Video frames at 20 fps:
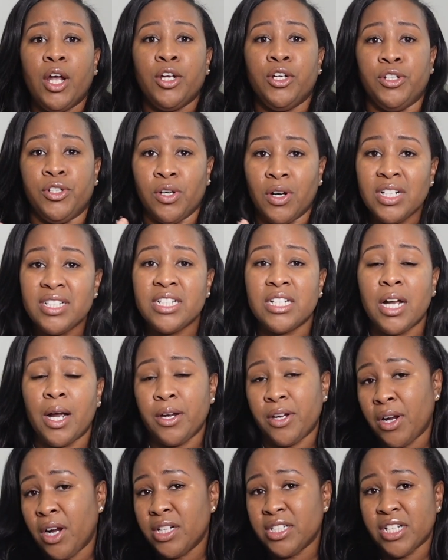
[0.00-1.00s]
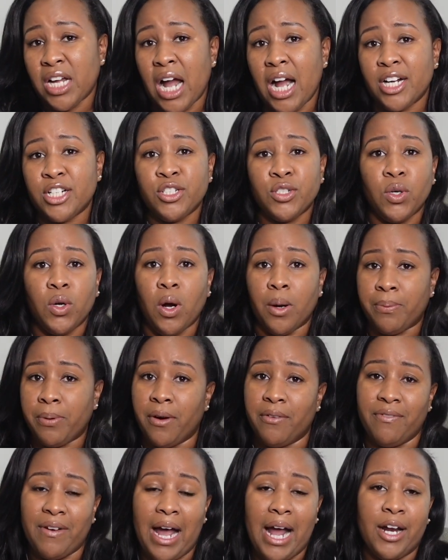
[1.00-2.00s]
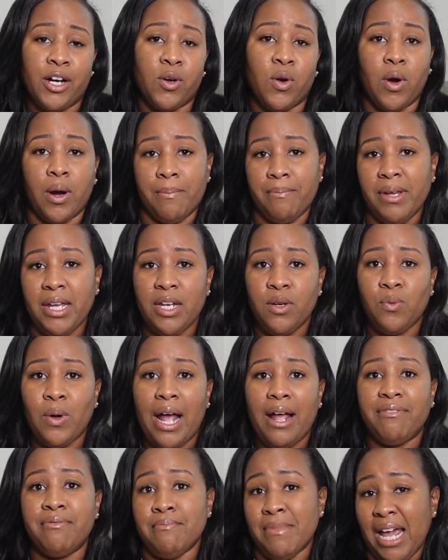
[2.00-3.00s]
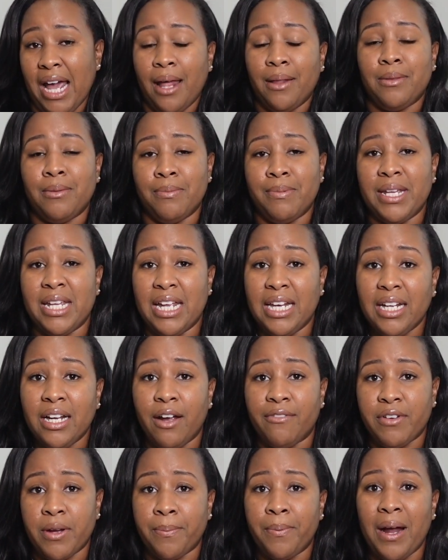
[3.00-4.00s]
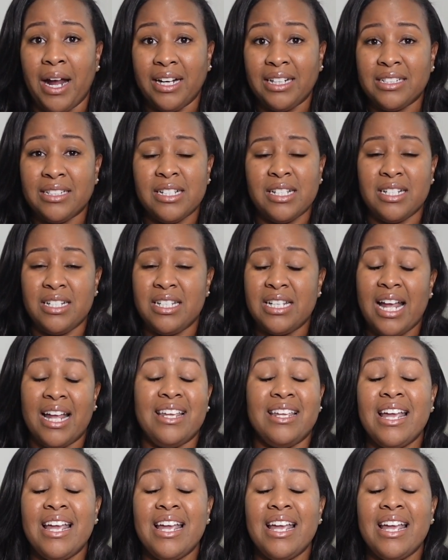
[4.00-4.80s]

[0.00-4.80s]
your doctor or provider or midwife may at the beginning of your pregnancy say,